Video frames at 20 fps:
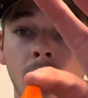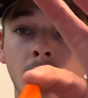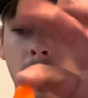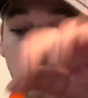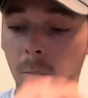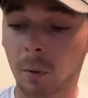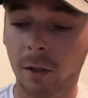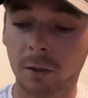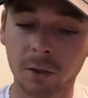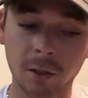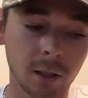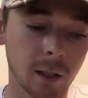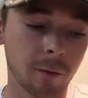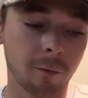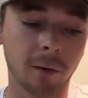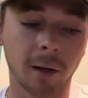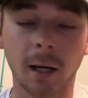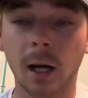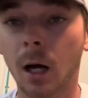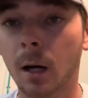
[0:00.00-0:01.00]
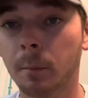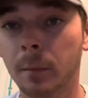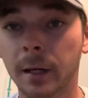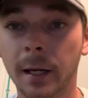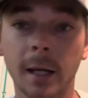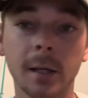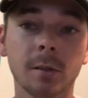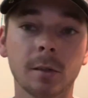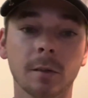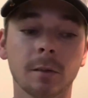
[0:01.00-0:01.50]
bunch of different
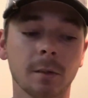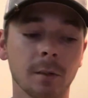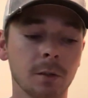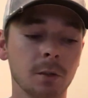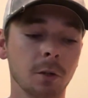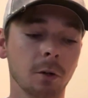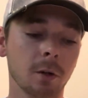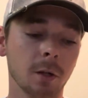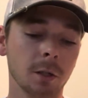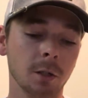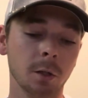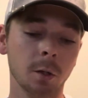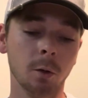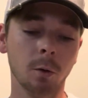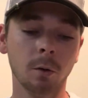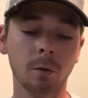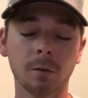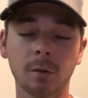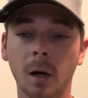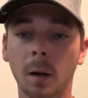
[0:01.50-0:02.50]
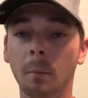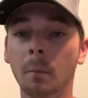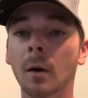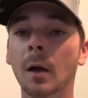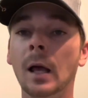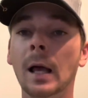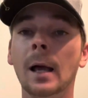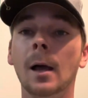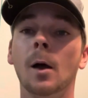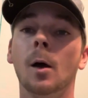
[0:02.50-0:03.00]
combinations that you can use.
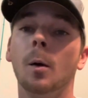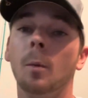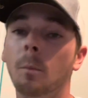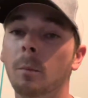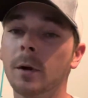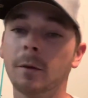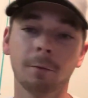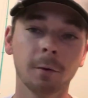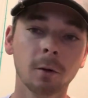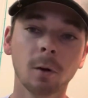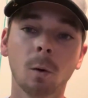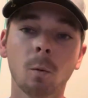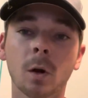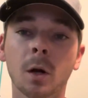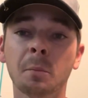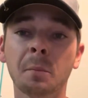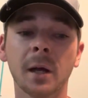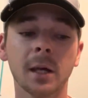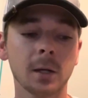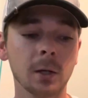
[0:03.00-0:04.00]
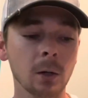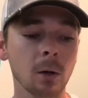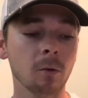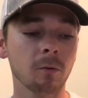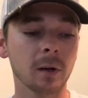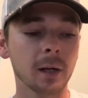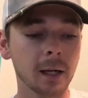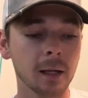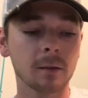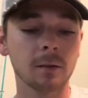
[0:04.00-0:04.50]
But if you don't want to make your own
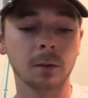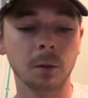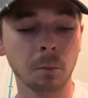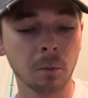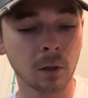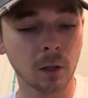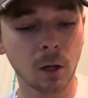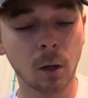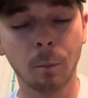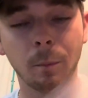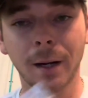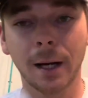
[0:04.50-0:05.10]
rigs and you want to go buy